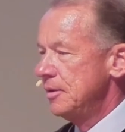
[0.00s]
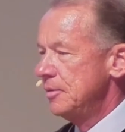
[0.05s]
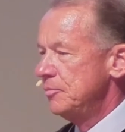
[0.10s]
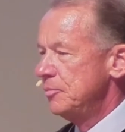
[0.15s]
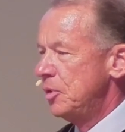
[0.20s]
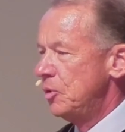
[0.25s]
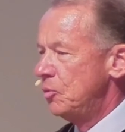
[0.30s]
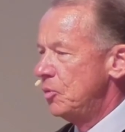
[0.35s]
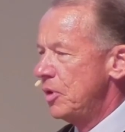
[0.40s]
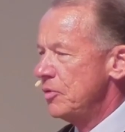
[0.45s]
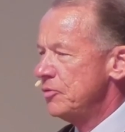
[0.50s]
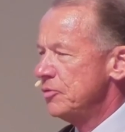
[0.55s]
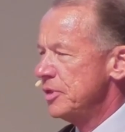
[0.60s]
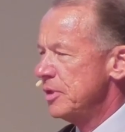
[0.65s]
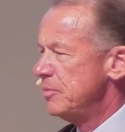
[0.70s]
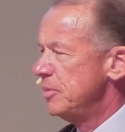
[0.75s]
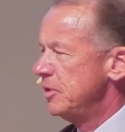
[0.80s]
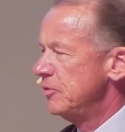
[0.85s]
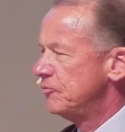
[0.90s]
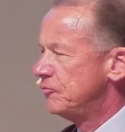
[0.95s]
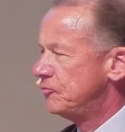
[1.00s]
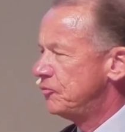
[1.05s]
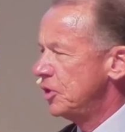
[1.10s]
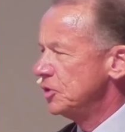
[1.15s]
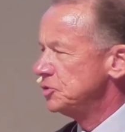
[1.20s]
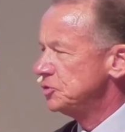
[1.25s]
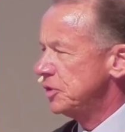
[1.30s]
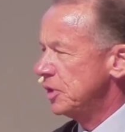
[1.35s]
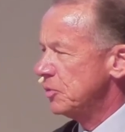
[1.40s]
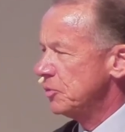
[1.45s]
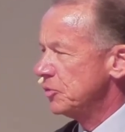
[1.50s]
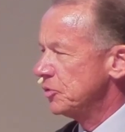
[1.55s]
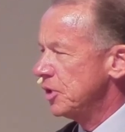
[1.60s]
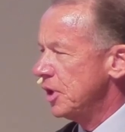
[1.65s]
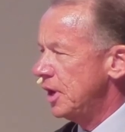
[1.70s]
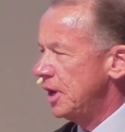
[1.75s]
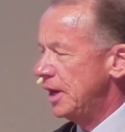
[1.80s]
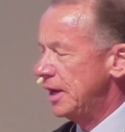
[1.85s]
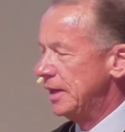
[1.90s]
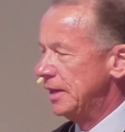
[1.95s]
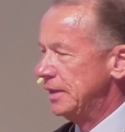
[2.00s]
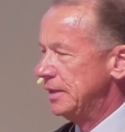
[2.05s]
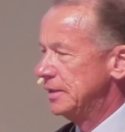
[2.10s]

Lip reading: But rather than being frustrated with God